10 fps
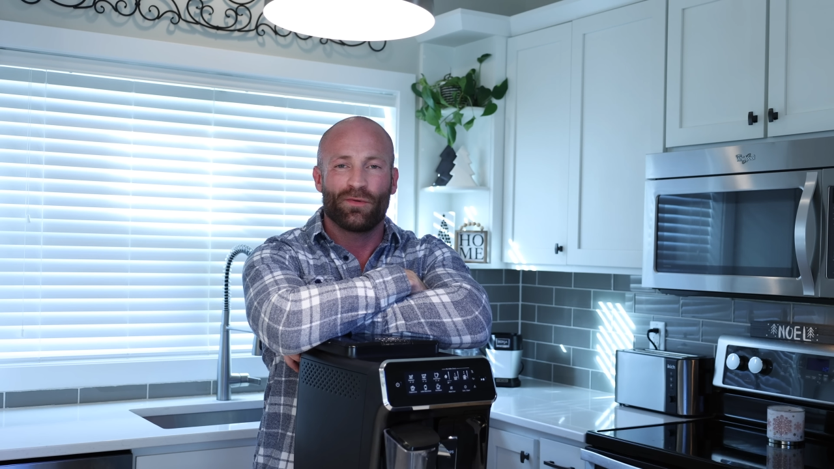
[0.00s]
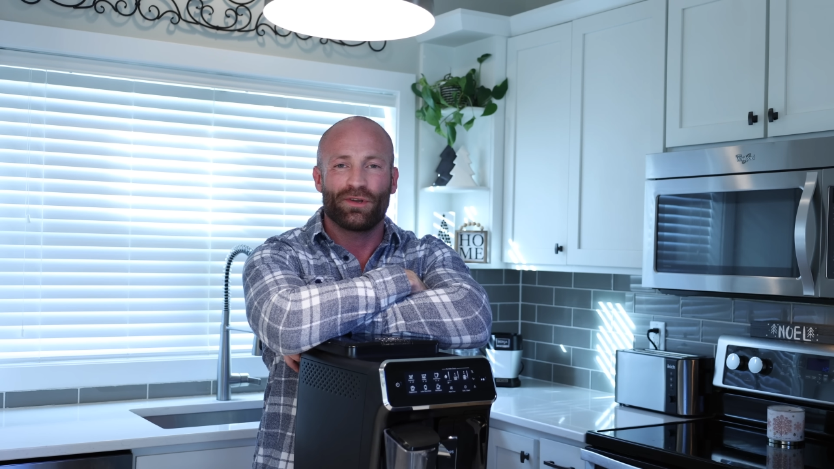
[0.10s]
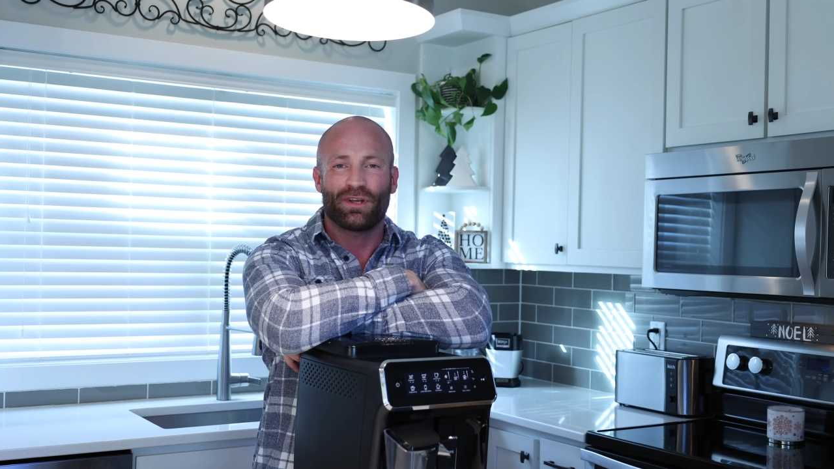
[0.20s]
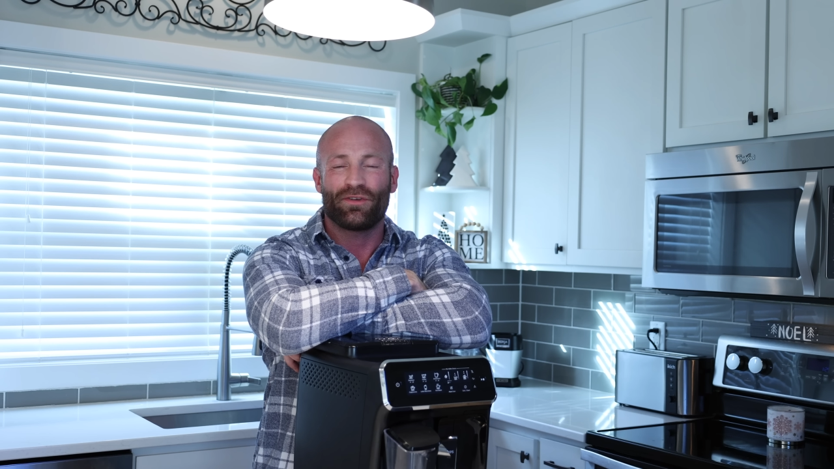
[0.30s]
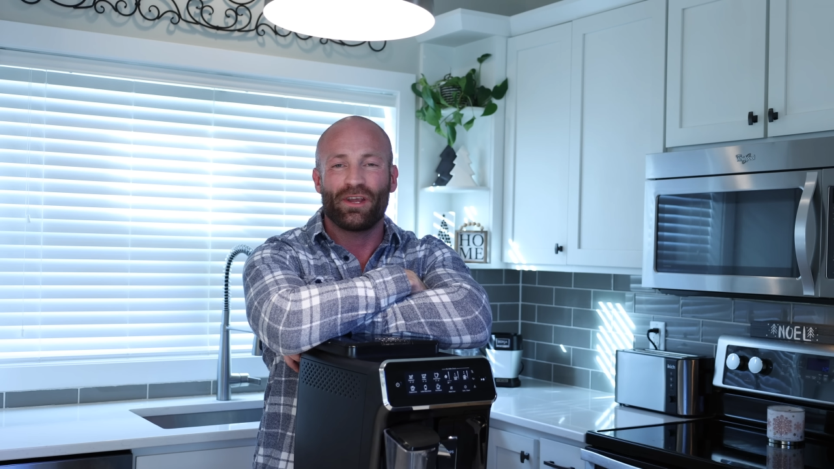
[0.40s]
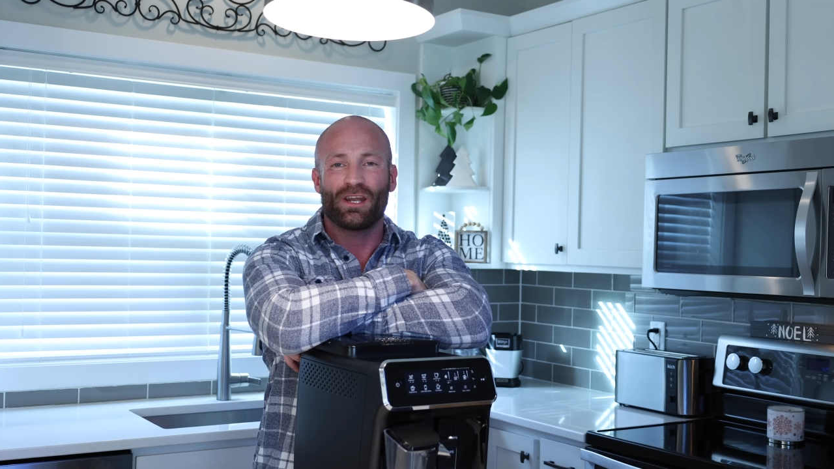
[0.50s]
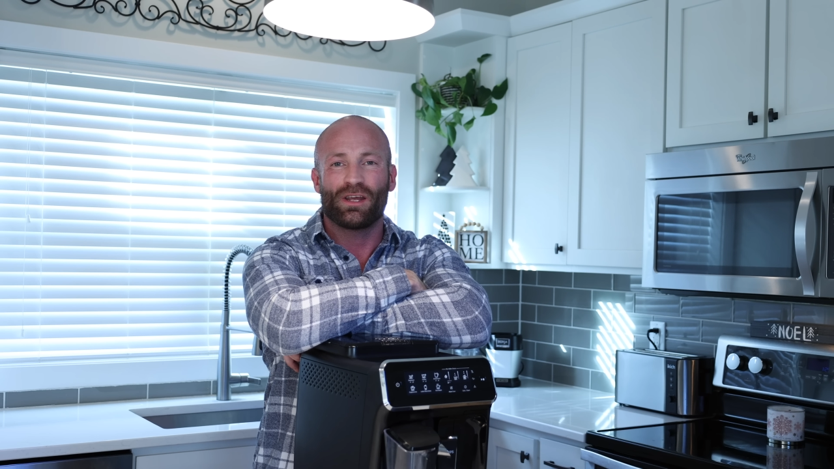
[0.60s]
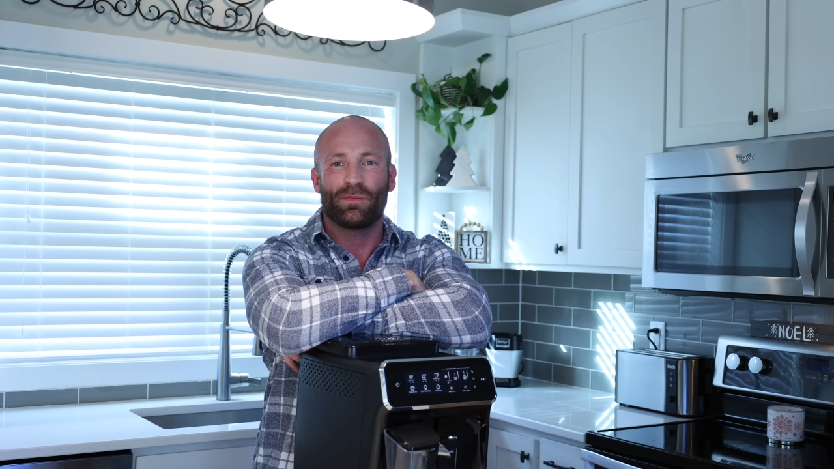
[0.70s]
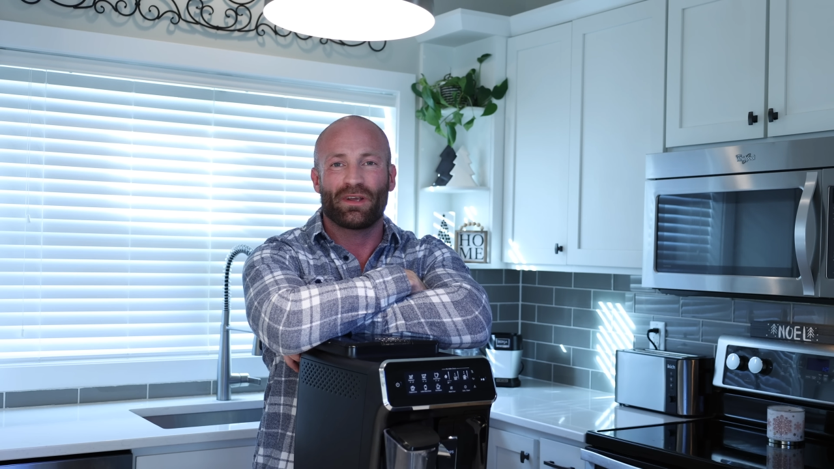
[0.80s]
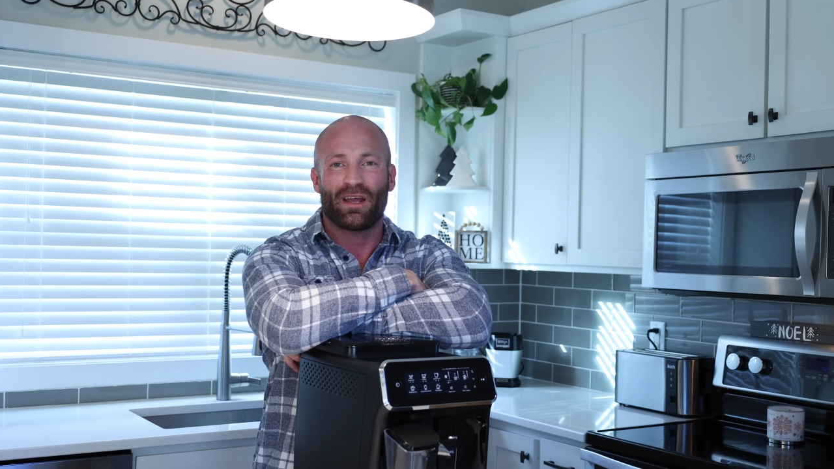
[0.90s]
When you clean
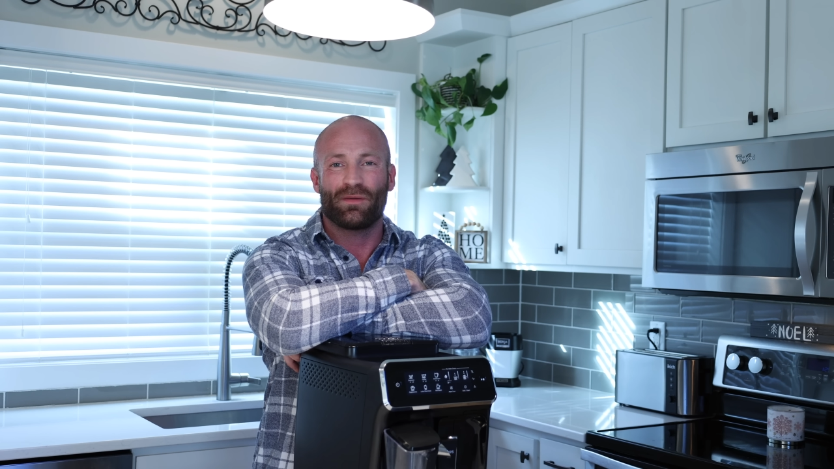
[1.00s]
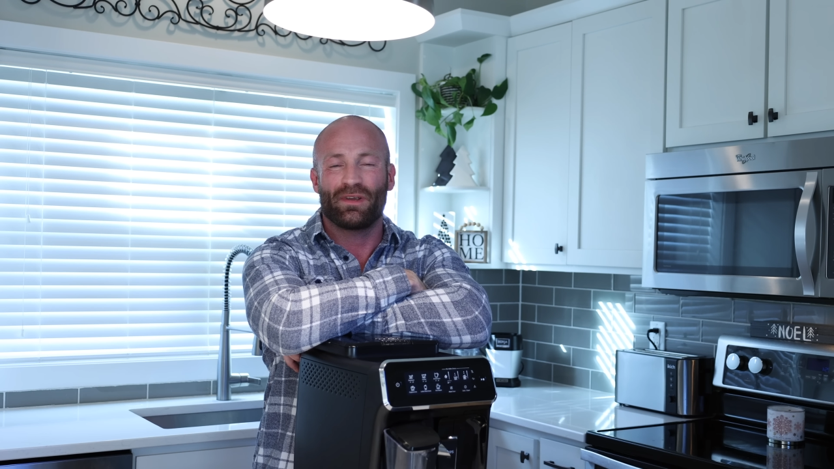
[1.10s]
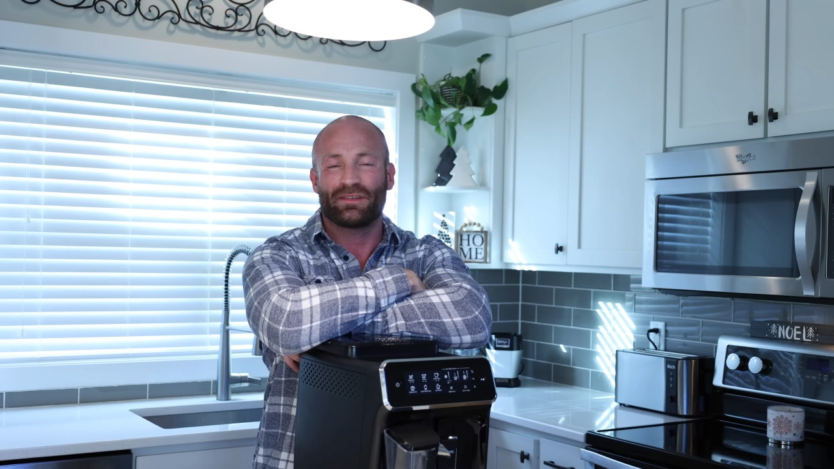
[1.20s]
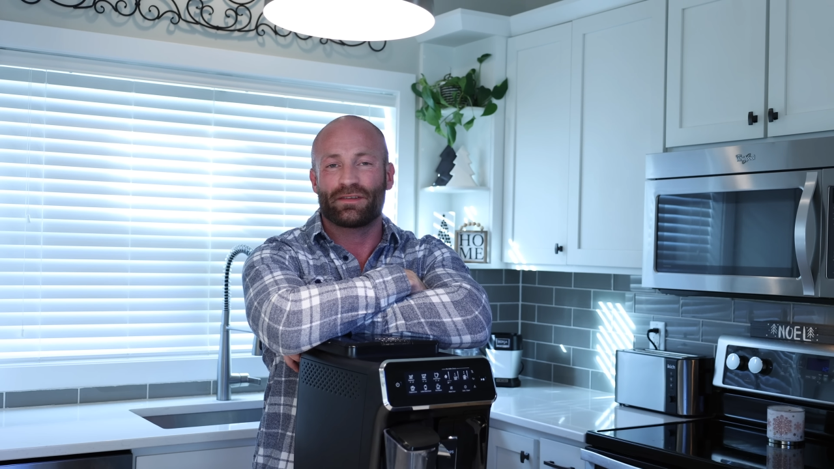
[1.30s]
them, it kind of makes